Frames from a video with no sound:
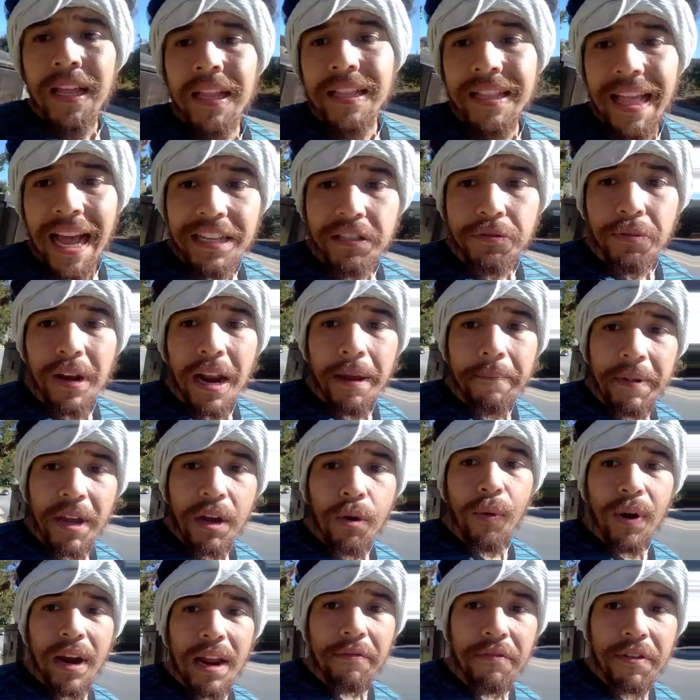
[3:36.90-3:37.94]
that's what I mean.
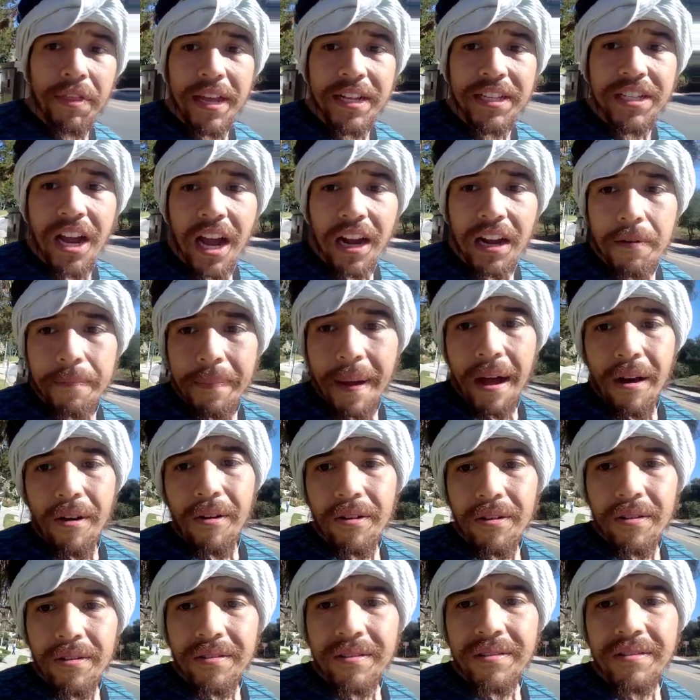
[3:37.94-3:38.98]
Whatever they talk about,
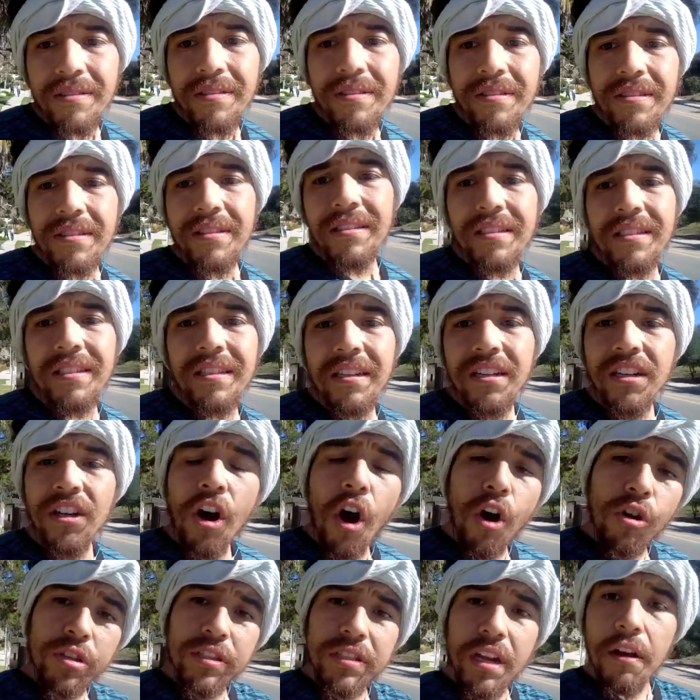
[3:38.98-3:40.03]

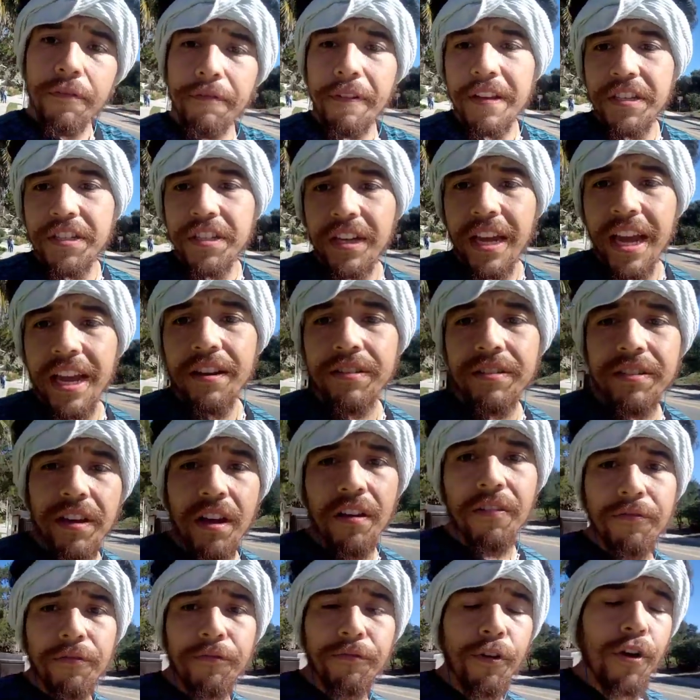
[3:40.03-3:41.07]
go self educate
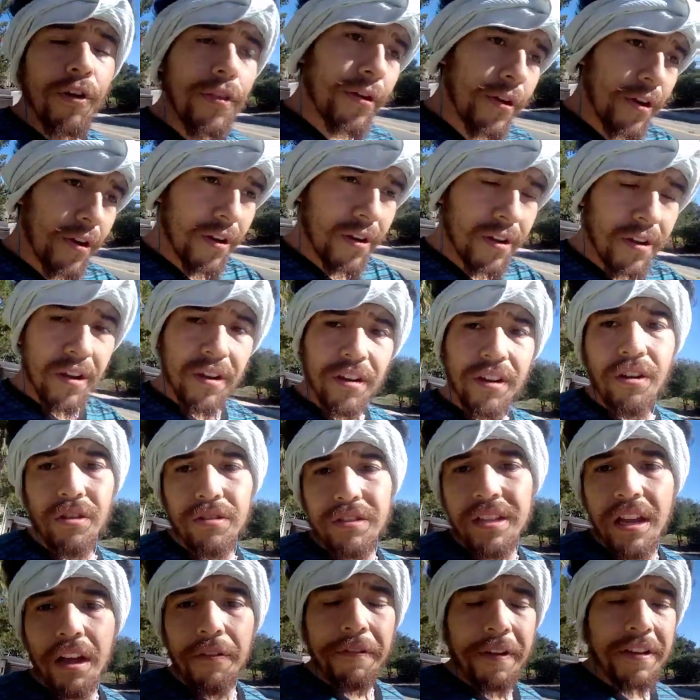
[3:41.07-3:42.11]
yourself further. Go
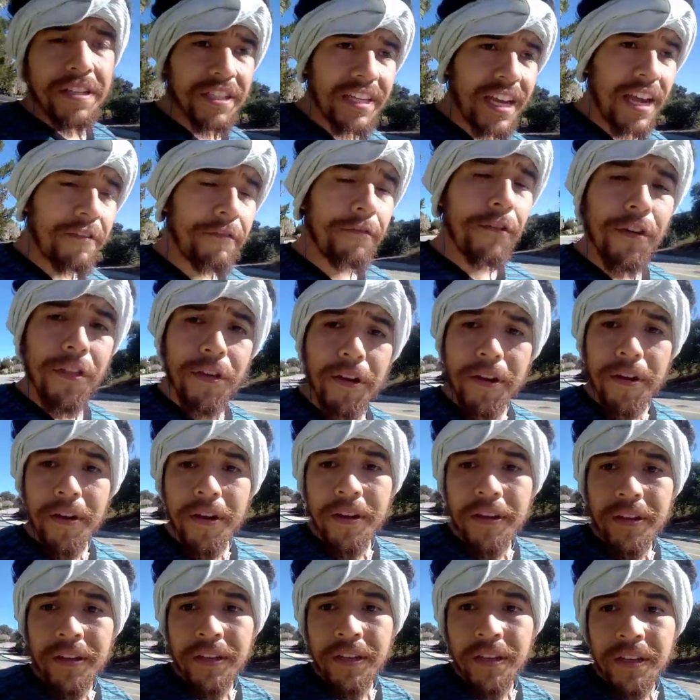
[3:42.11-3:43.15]
self educate further.
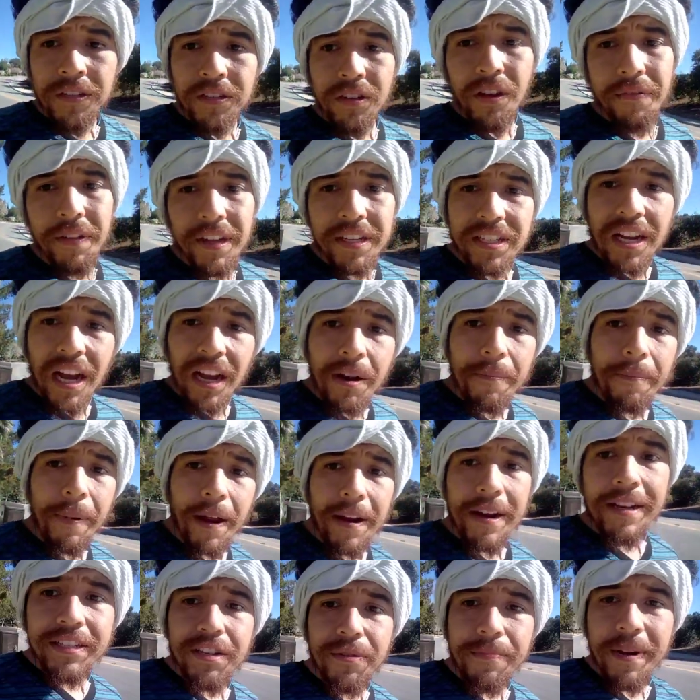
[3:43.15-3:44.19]
So if they talk
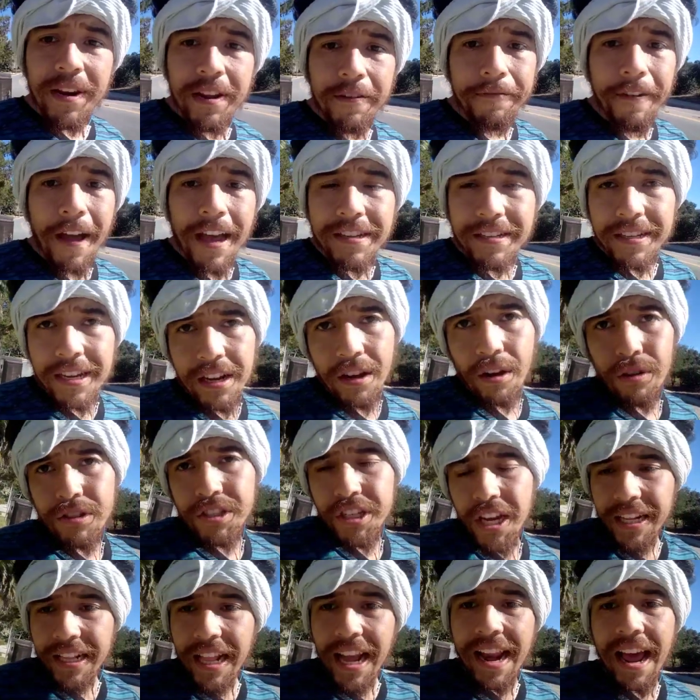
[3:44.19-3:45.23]
about intermittent fasting, go
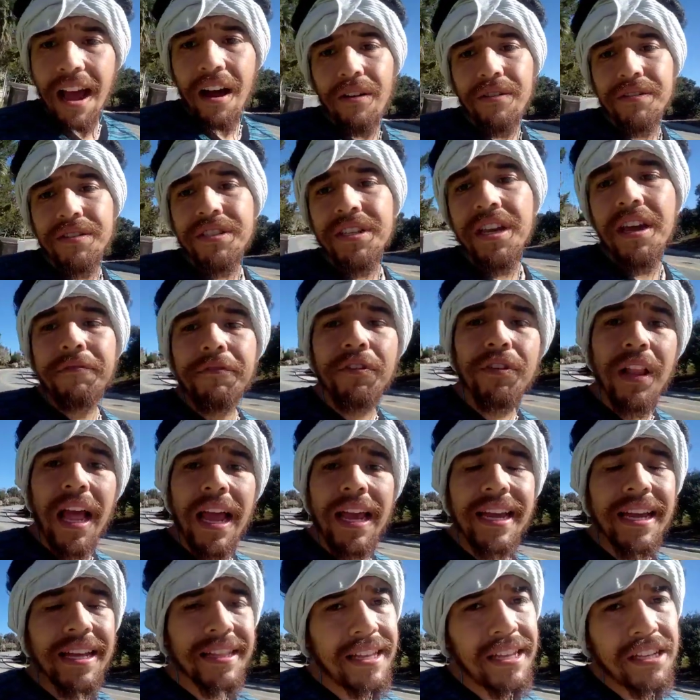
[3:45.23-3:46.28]
check that out. See if you
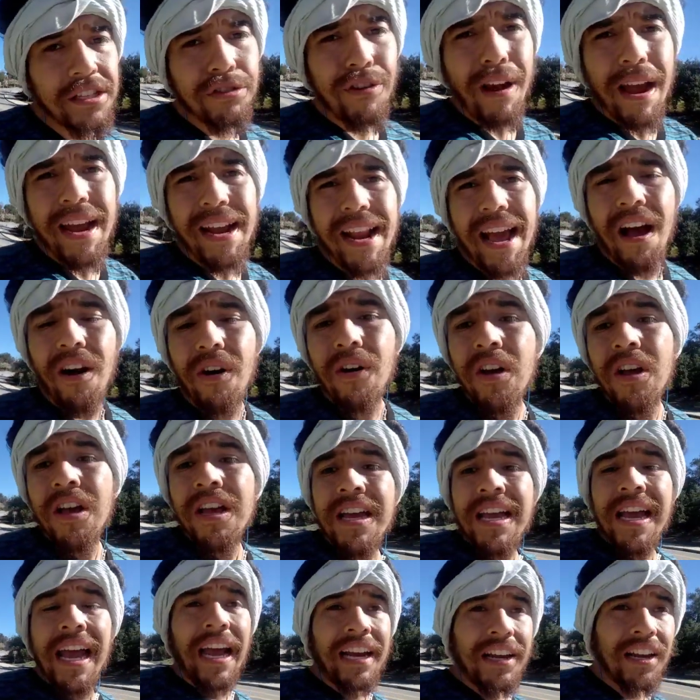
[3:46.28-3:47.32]
like it, then try it out.
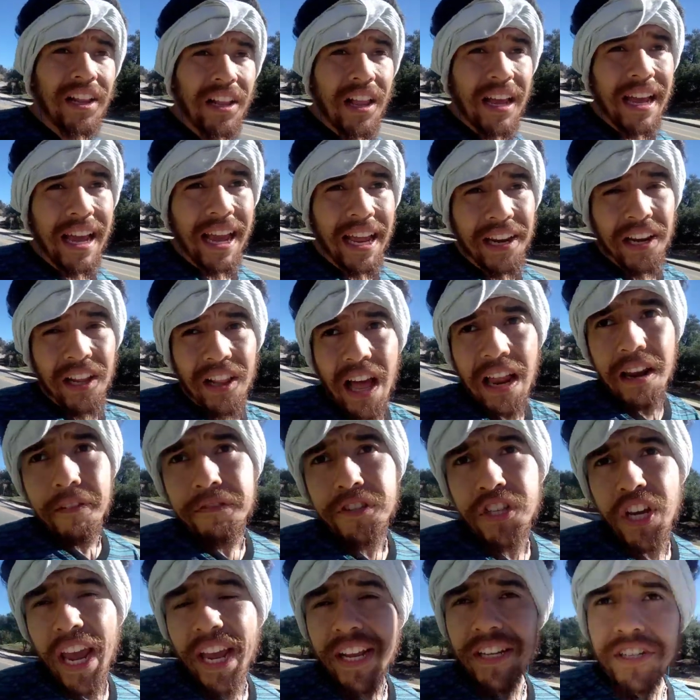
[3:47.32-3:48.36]
And a, and a lot of
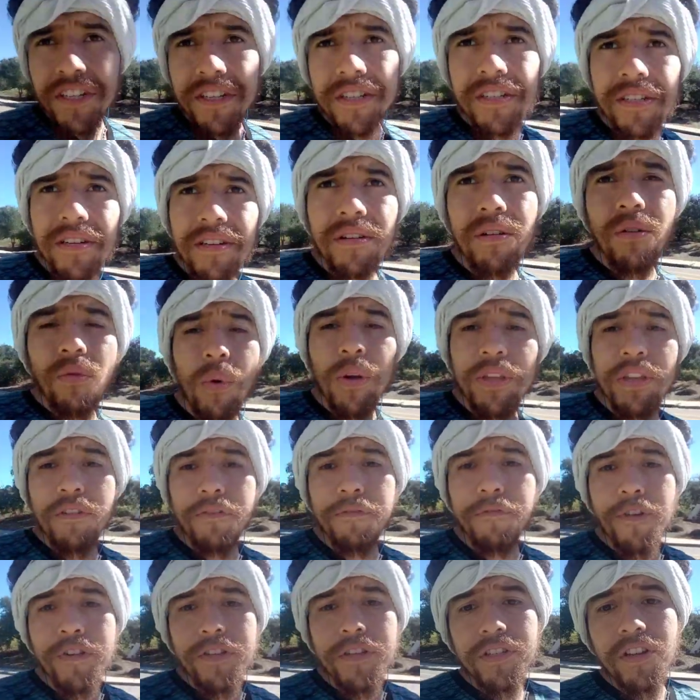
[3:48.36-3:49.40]
changes when you
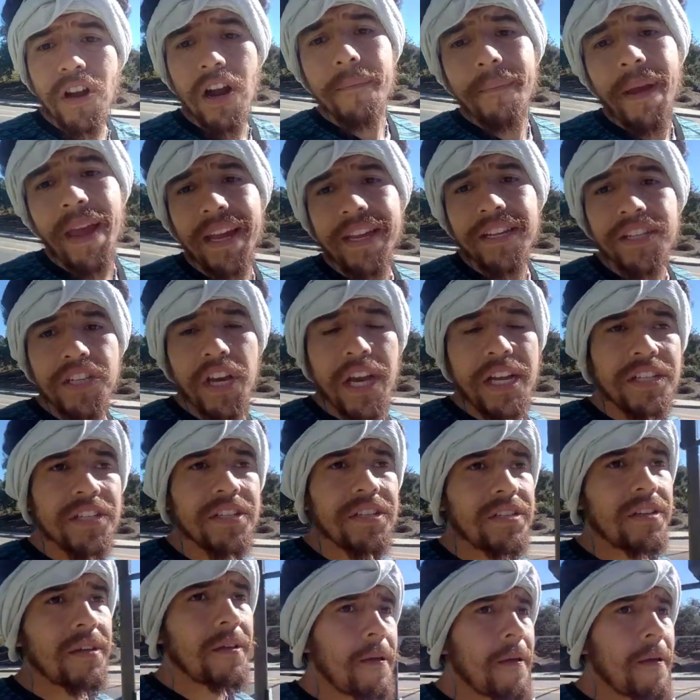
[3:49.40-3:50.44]
first start making changes,